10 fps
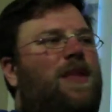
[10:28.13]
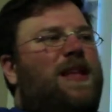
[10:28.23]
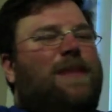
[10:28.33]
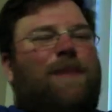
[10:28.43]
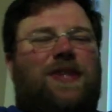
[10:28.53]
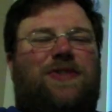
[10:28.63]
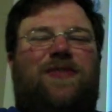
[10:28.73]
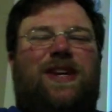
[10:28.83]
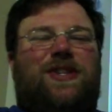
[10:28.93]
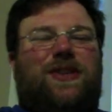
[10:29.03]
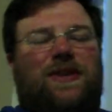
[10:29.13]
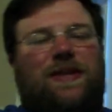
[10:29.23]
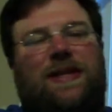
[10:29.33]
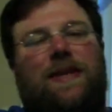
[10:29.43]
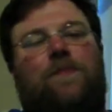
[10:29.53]
Special
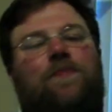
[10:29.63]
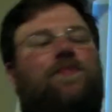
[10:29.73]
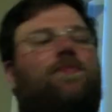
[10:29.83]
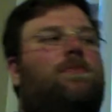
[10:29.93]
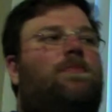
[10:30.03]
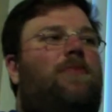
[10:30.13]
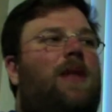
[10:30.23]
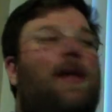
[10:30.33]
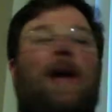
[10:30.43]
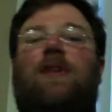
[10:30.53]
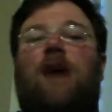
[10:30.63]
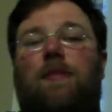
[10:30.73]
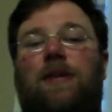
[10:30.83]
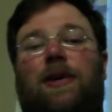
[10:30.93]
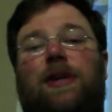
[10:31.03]
features, They have a
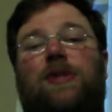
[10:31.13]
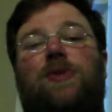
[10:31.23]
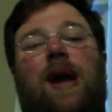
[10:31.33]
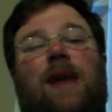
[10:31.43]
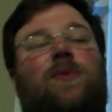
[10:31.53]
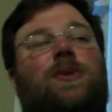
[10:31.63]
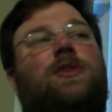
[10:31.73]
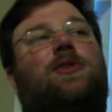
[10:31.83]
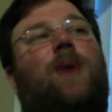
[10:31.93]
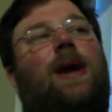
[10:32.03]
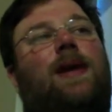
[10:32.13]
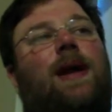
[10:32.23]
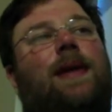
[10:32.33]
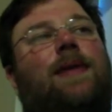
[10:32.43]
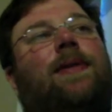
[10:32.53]
commentary track, which is quite
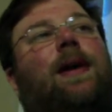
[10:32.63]
nice.